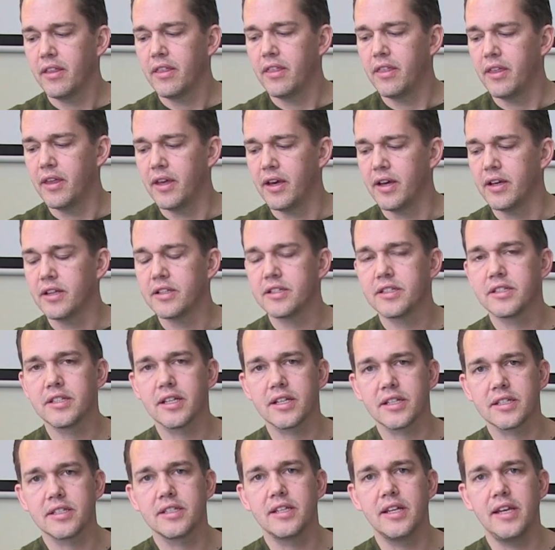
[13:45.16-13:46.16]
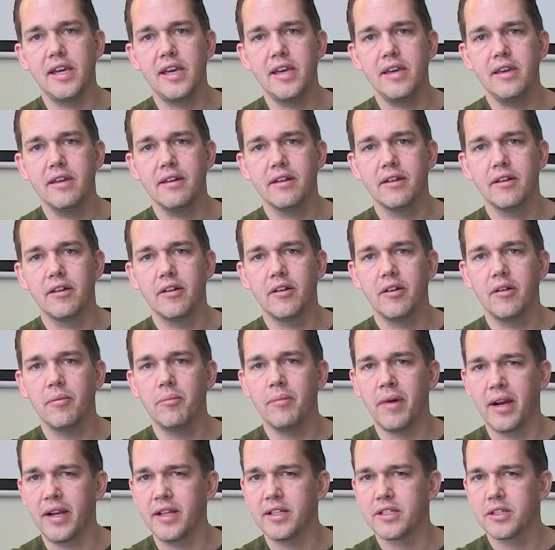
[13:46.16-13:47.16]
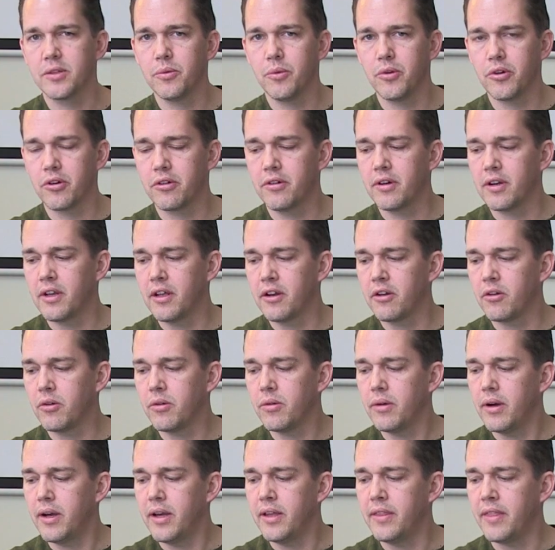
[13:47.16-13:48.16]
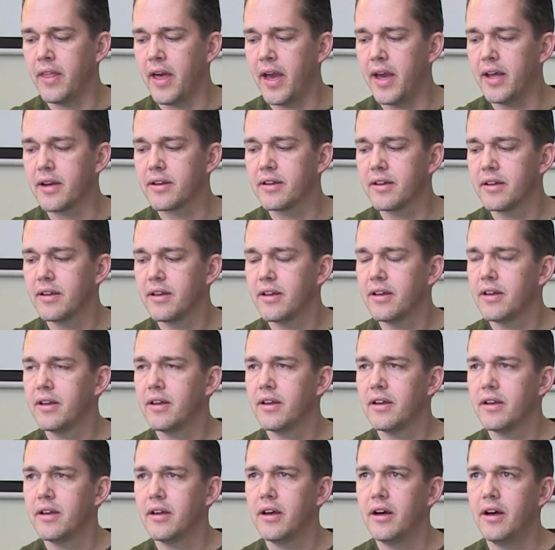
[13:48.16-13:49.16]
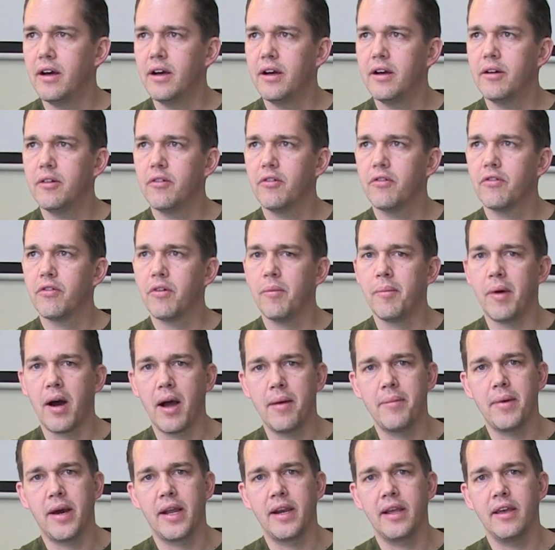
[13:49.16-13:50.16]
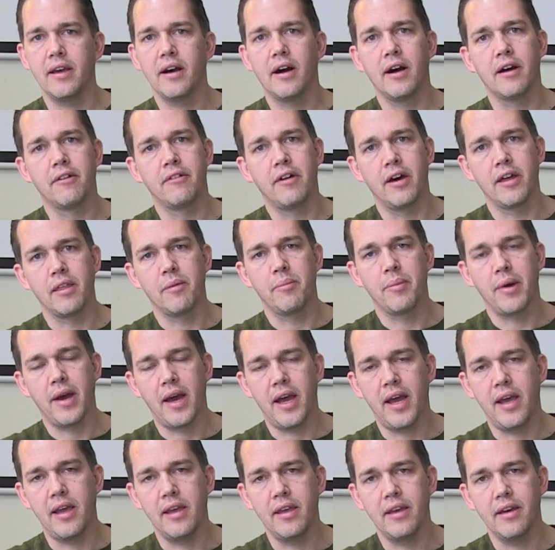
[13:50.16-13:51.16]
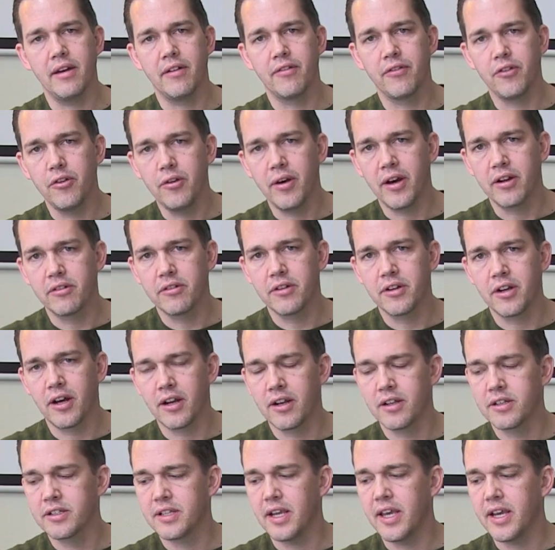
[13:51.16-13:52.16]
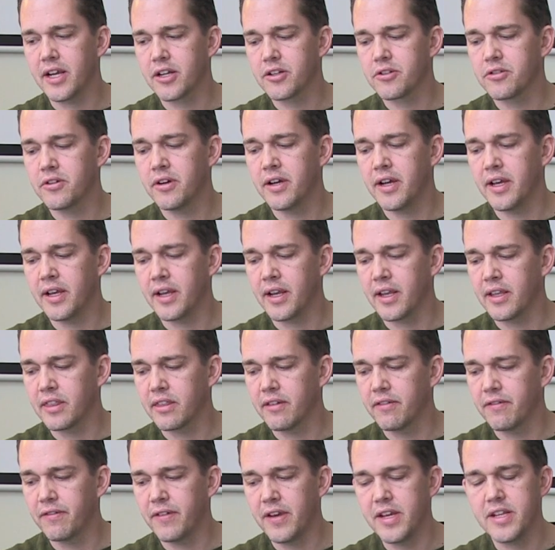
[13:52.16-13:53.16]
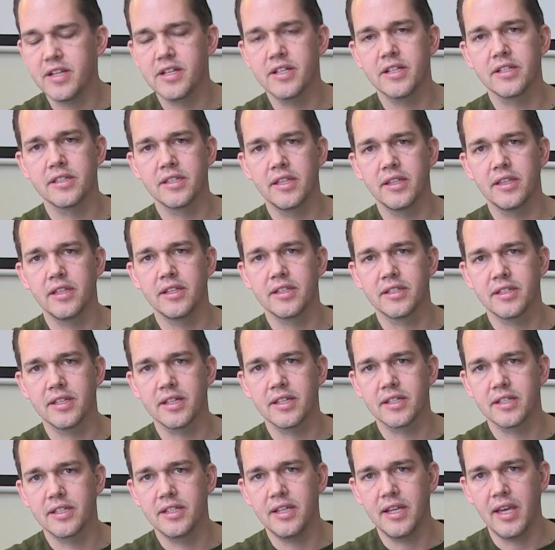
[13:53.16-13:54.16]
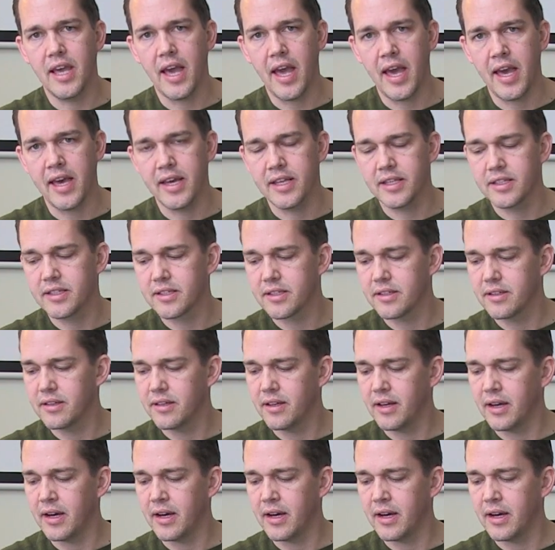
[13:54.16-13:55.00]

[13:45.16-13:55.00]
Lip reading: The 6D muddies the water a little in that, for my money, I'd rather pay a few $100s extra and get the features that the 6D has,